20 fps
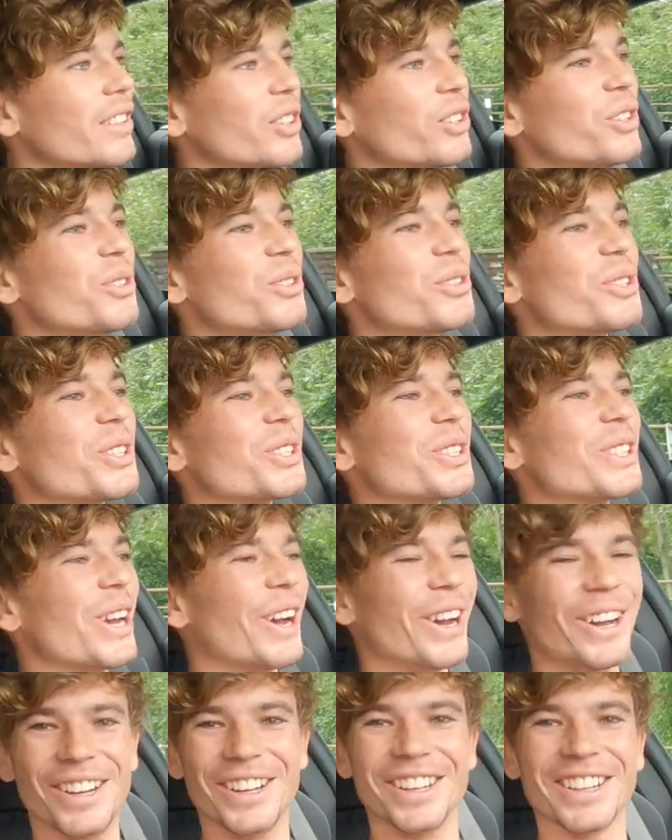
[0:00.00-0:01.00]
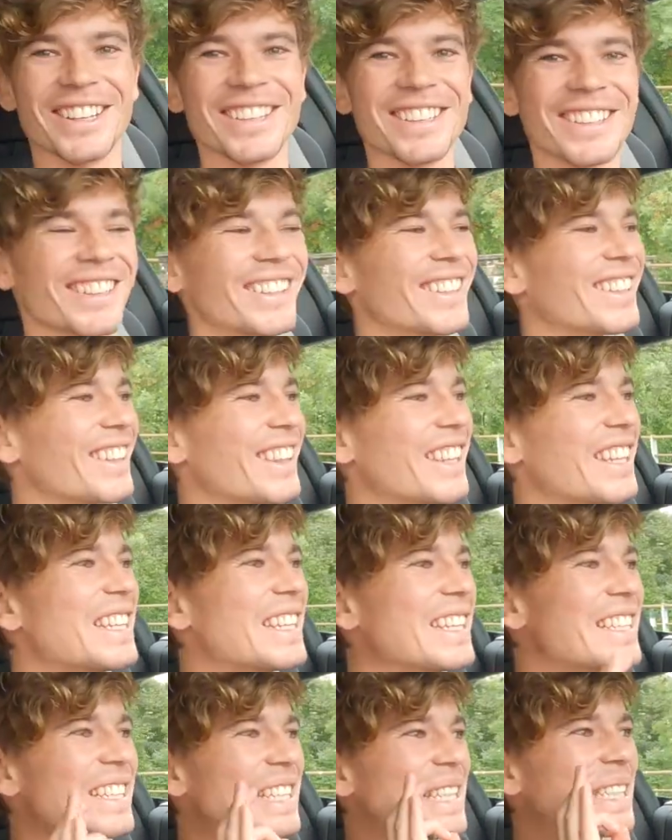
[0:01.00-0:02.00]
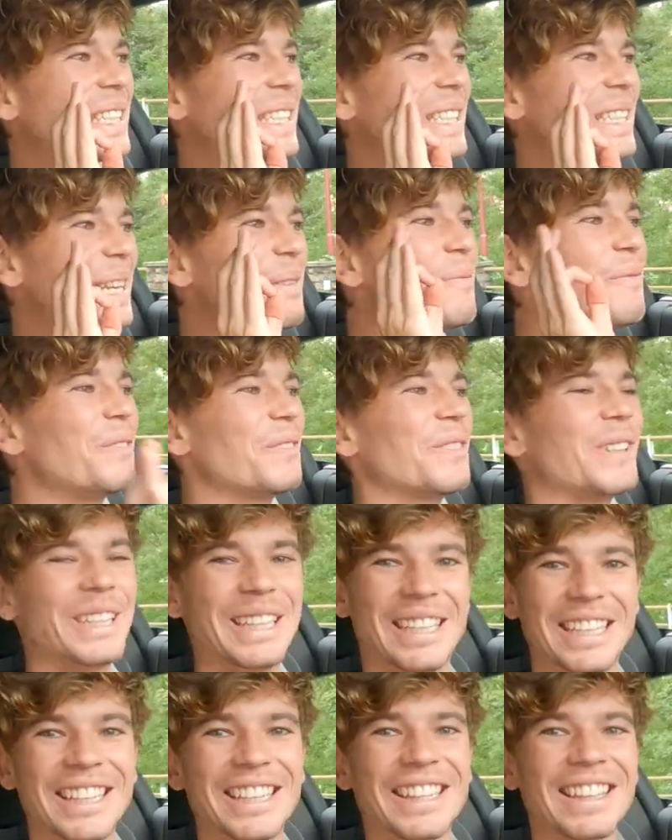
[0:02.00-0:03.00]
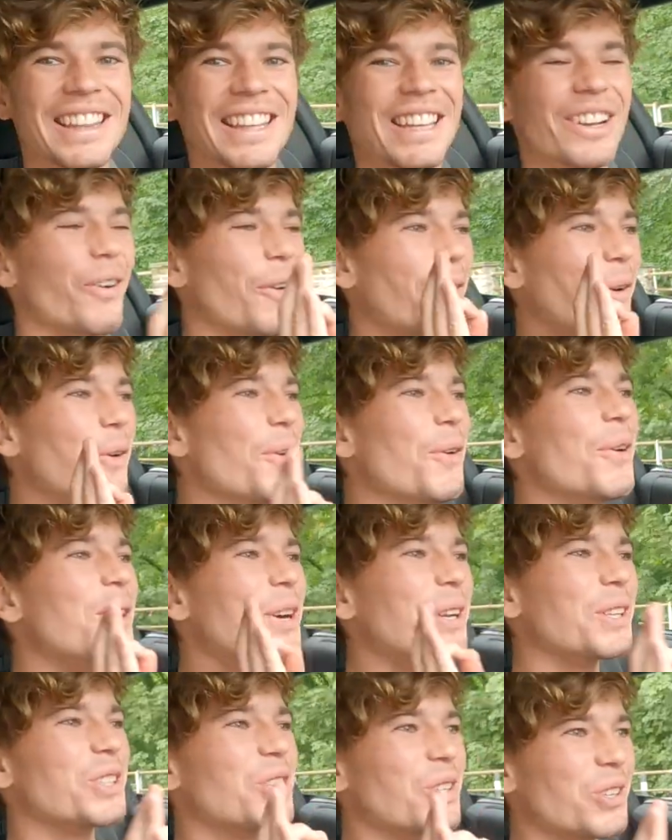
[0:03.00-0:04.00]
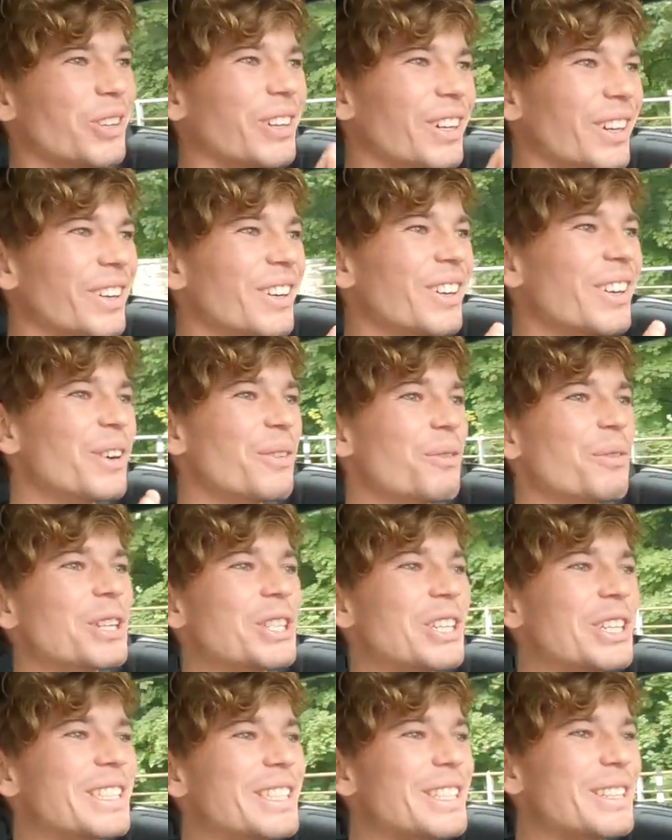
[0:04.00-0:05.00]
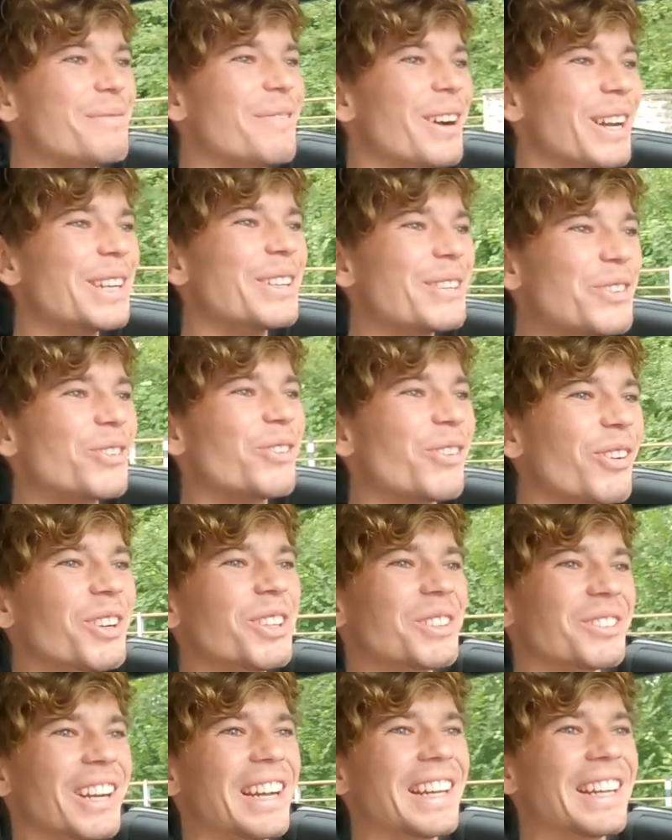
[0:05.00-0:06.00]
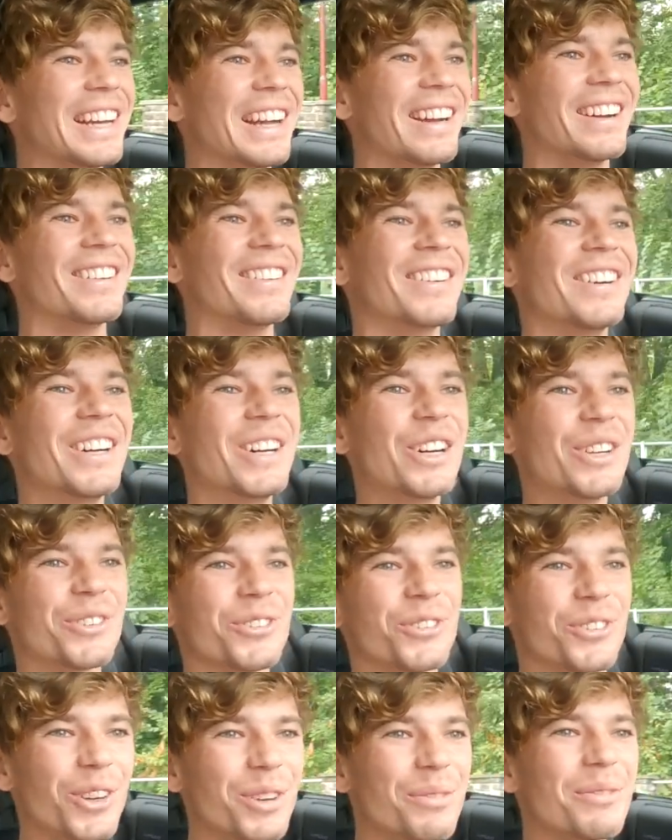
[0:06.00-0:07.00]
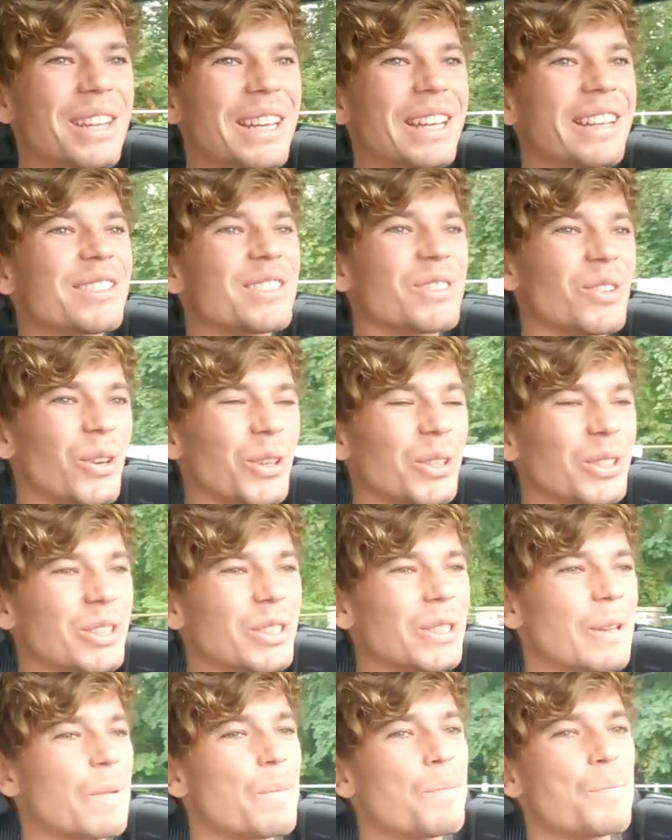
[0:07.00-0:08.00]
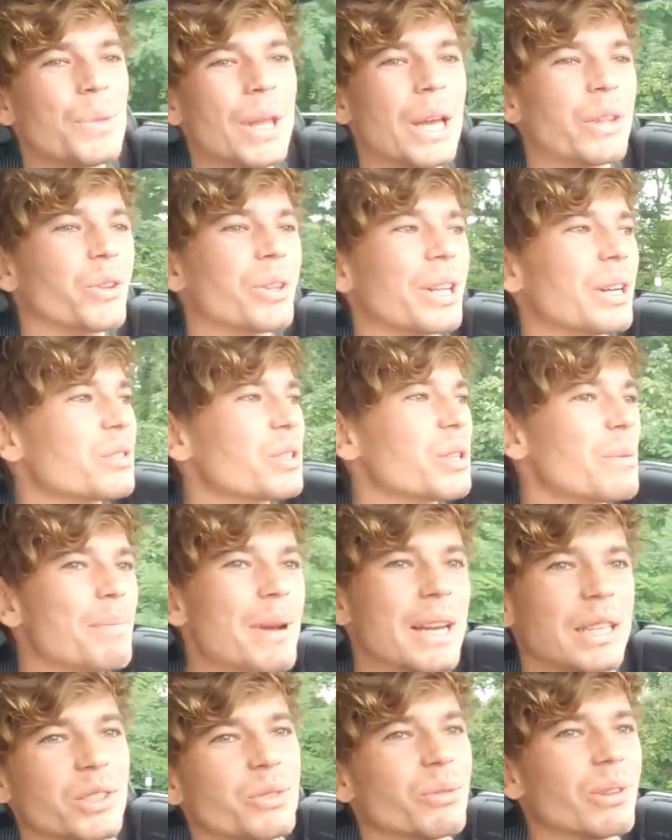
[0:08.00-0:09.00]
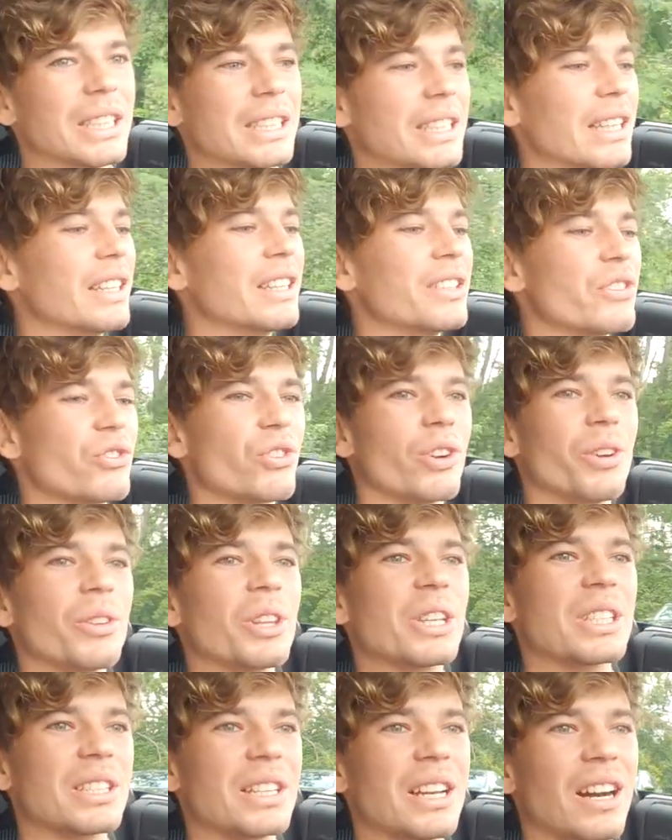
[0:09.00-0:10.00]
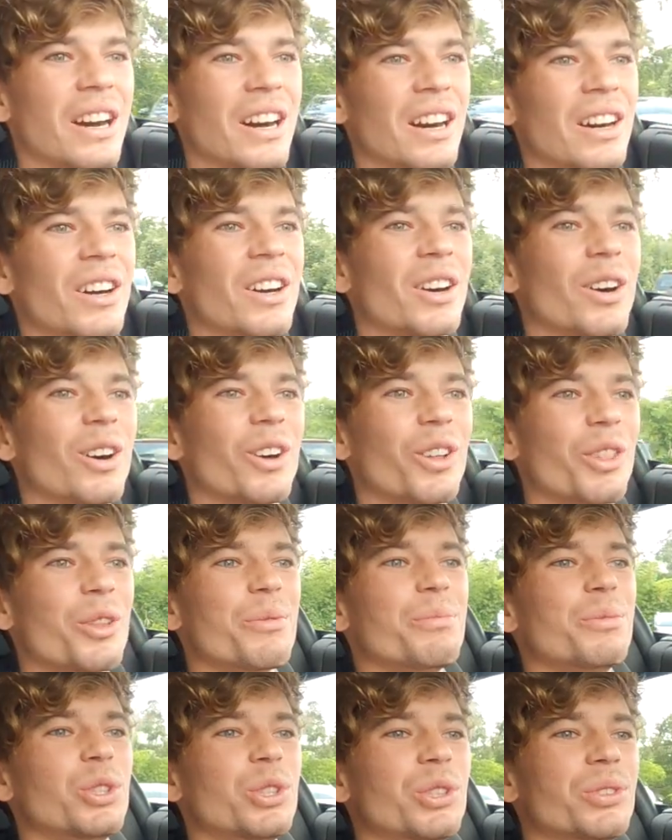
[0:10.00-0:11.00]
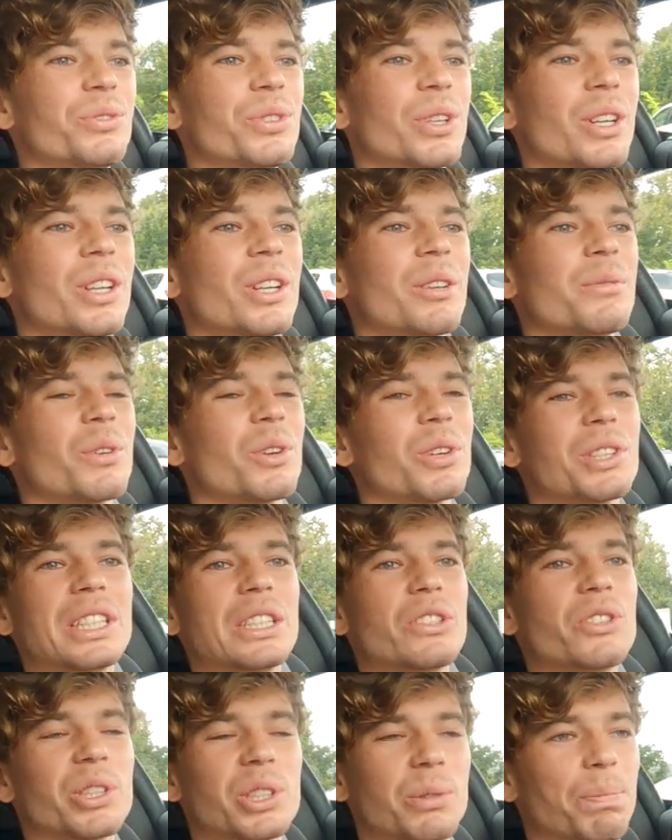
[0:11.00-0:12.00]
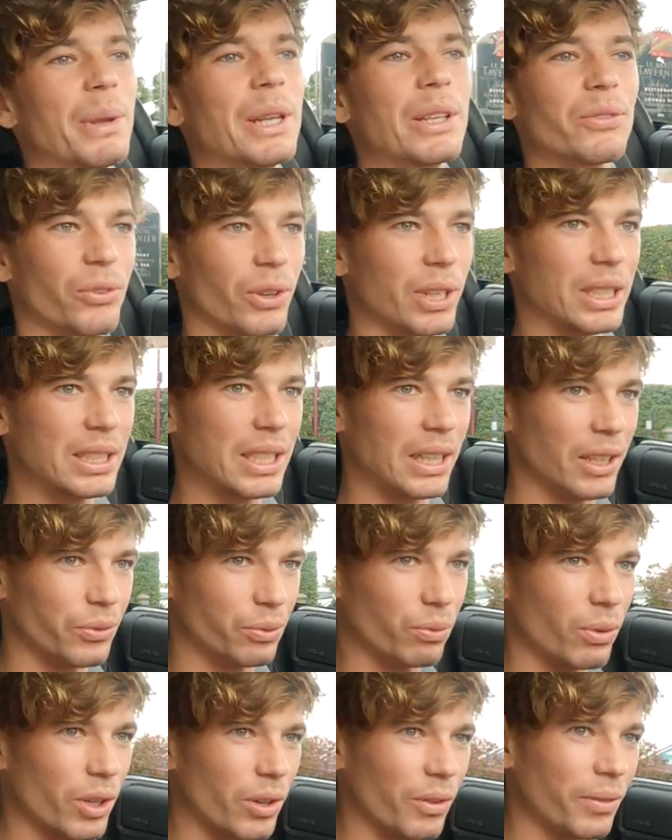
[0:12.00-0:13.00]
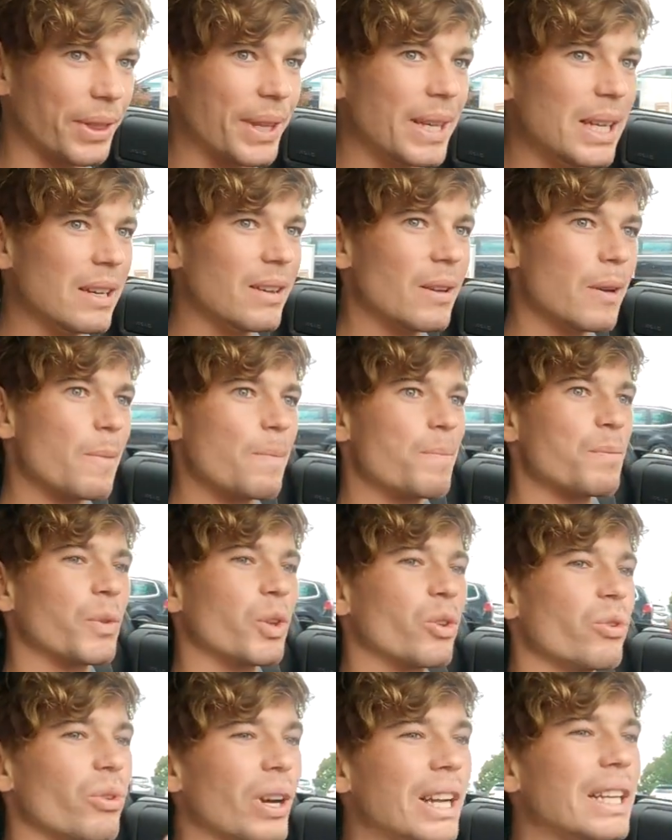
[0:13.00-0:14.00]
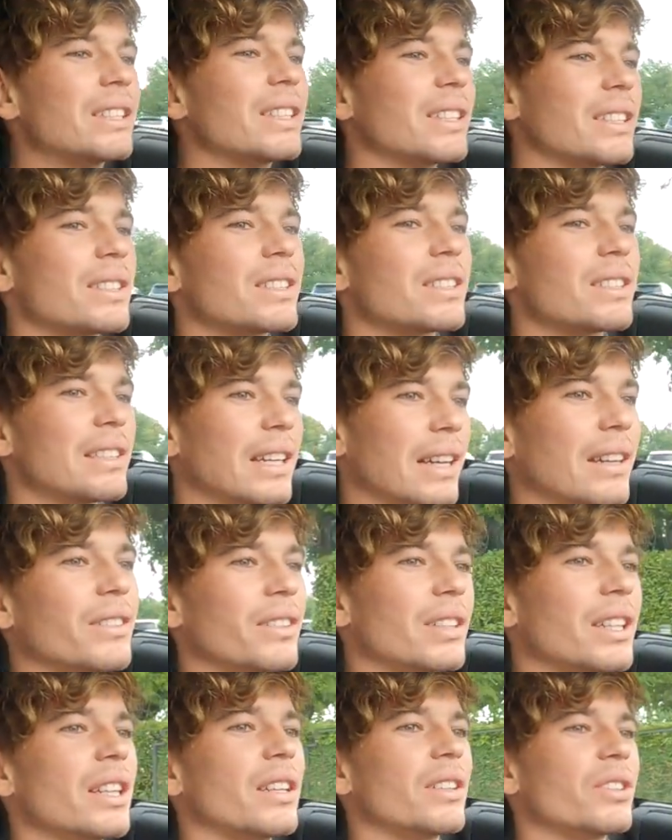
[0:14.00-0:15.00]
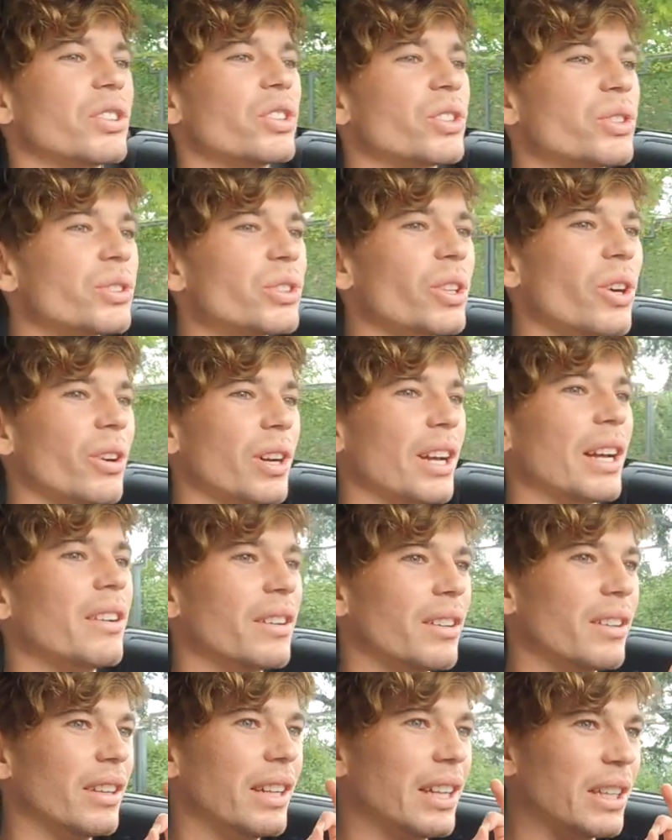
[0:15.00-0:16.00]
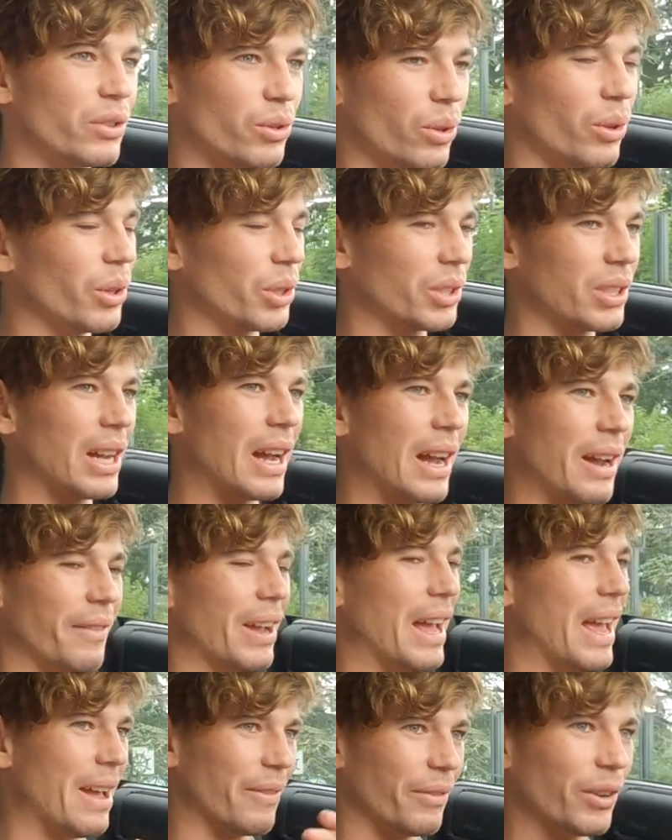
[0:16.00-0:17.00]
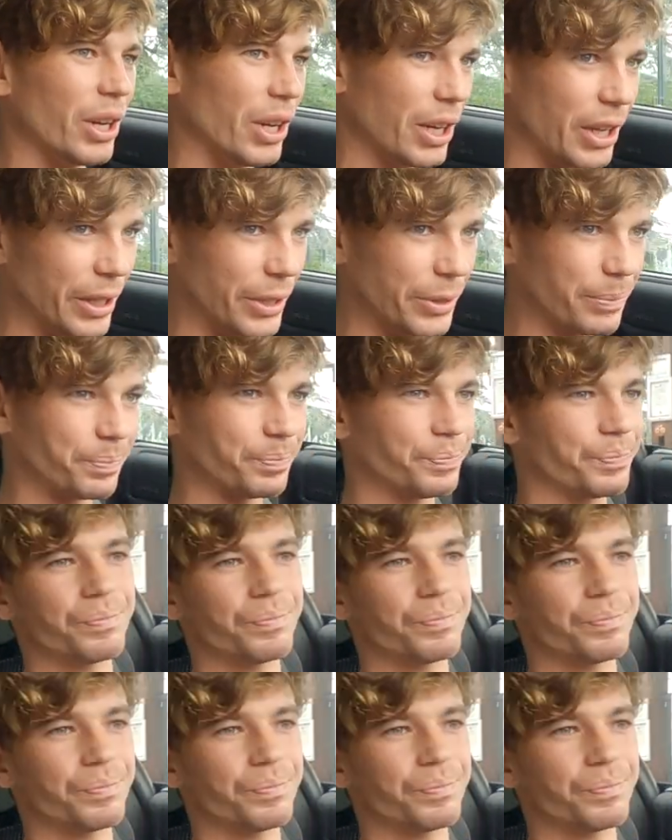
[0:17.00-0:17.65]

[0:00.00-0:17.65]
You just heard the symphony, the orchestra, which is in my control right now from the exhaust. I thought that was the best way to intro this car on the move, because it just speaks for itself. One of the greatest sounding stock exhaust I've ever heard.